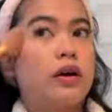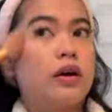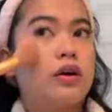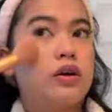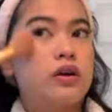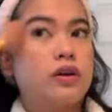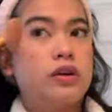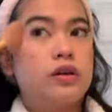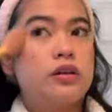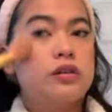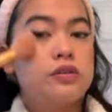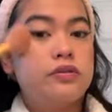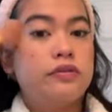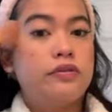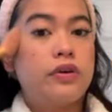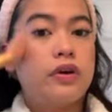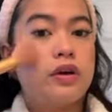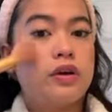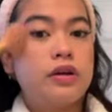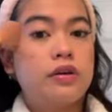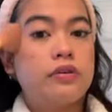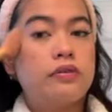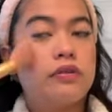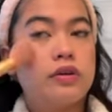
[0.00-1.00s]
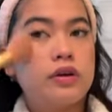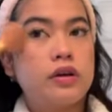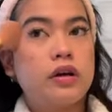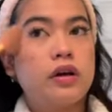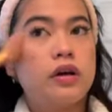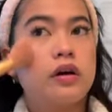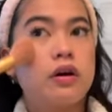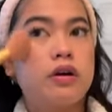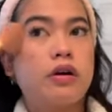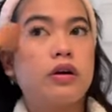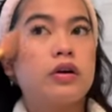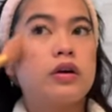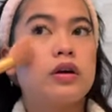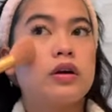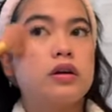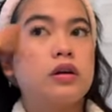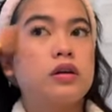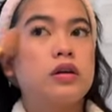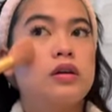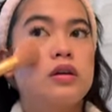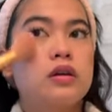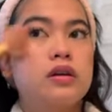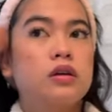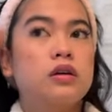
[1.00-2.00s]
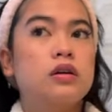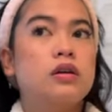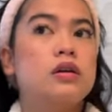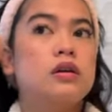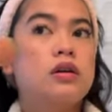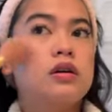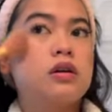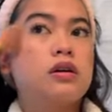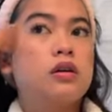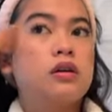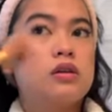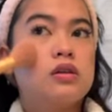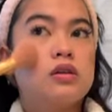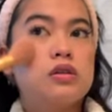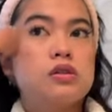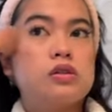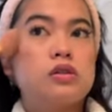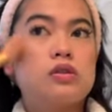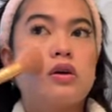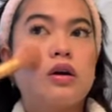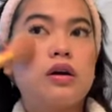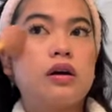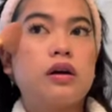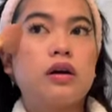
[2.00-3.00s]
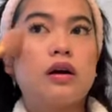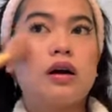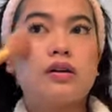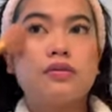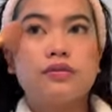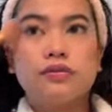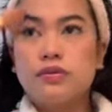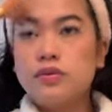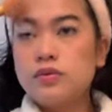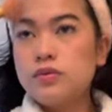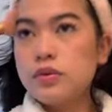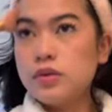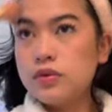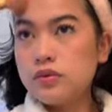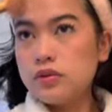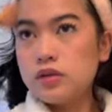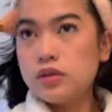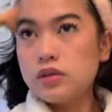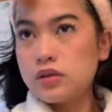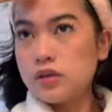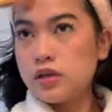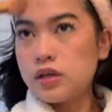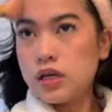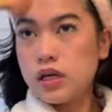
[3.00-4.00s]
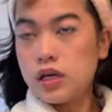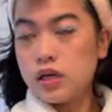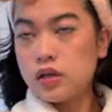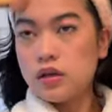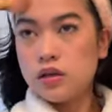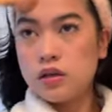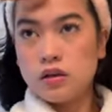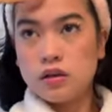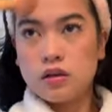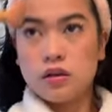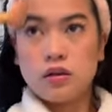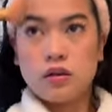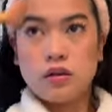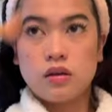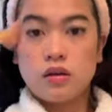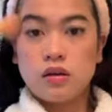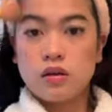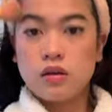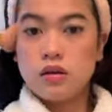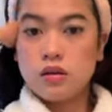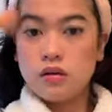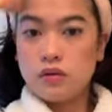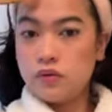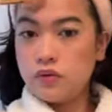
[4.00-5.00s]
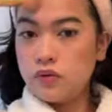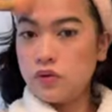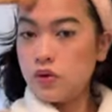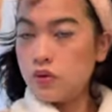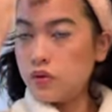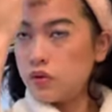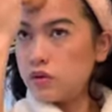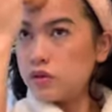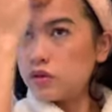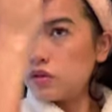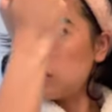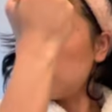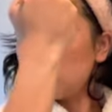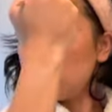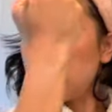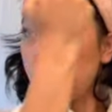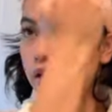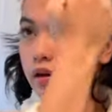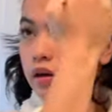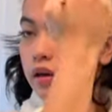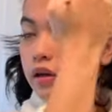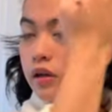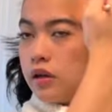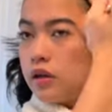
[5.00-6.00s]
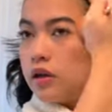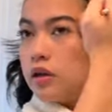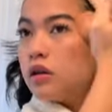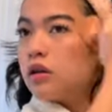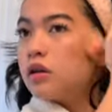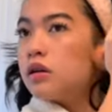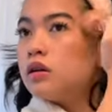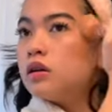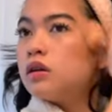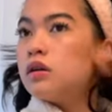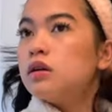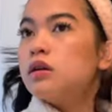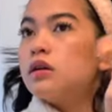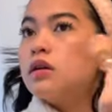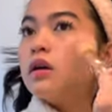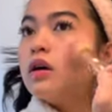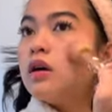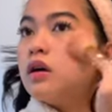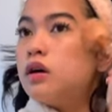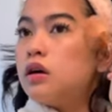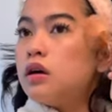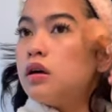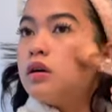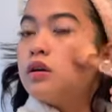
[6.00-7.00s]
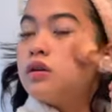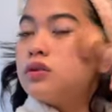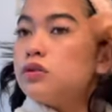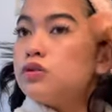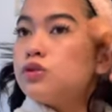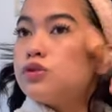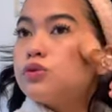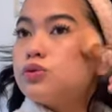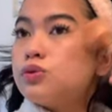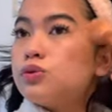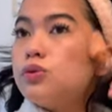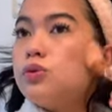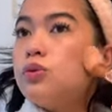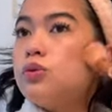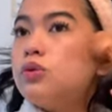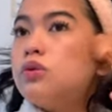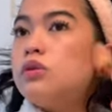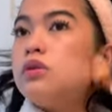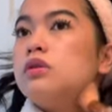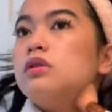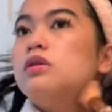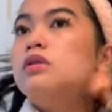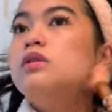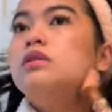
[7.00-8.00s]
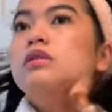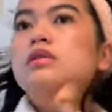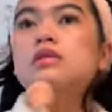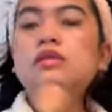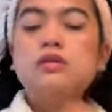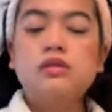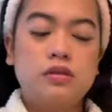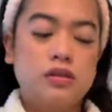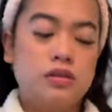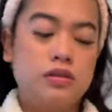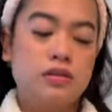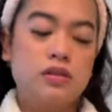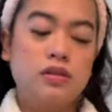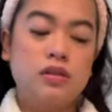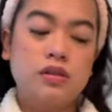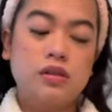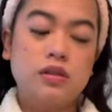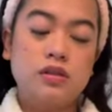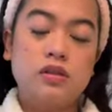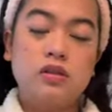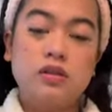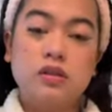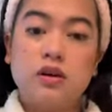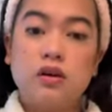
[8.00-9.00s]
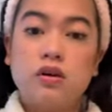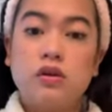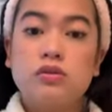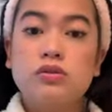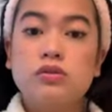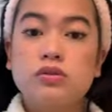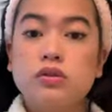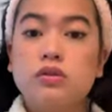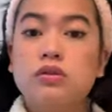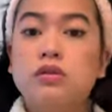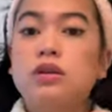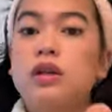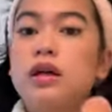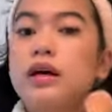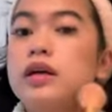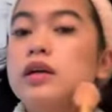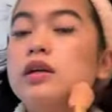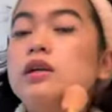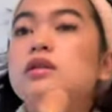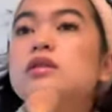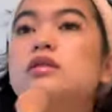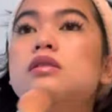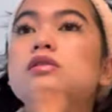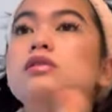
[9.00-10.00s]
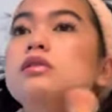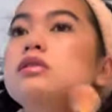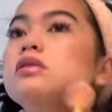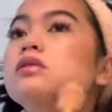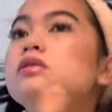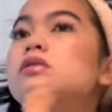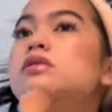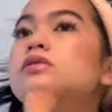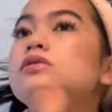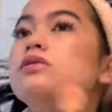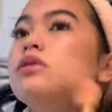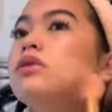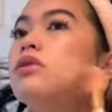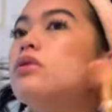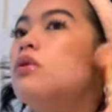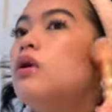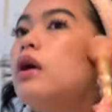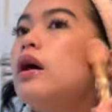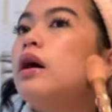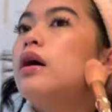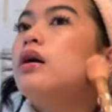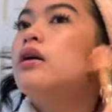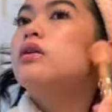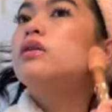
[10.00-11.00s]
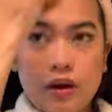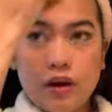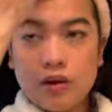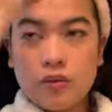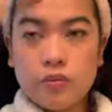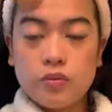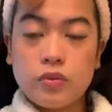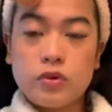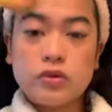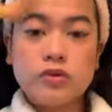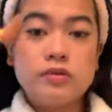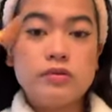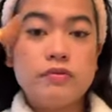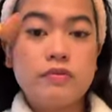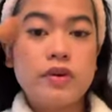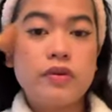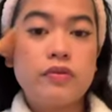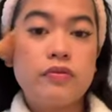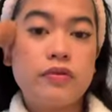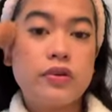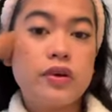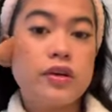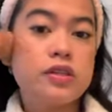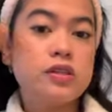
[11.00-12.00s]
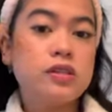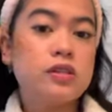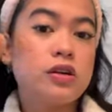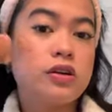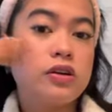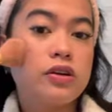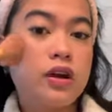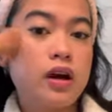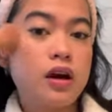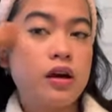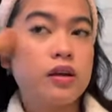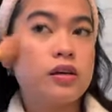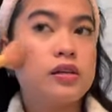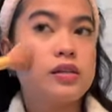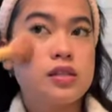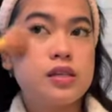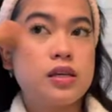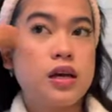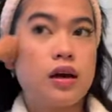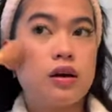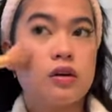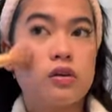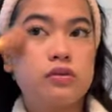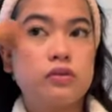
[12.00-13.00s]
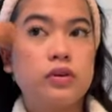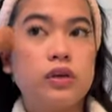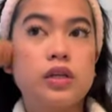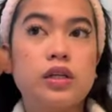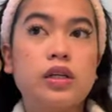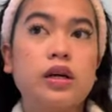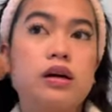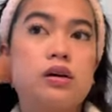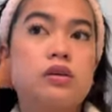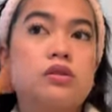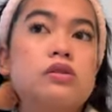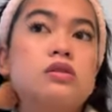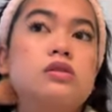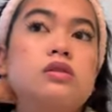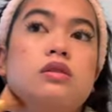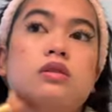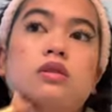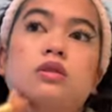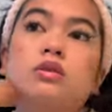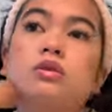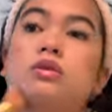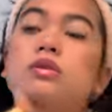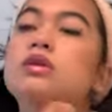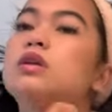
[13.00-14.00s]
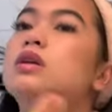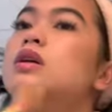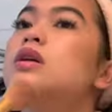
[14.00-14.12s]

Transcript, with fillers: heard it's very, very hard. So I have to be really focused on school because I also like to go out. Most of my friends are not in town right now, so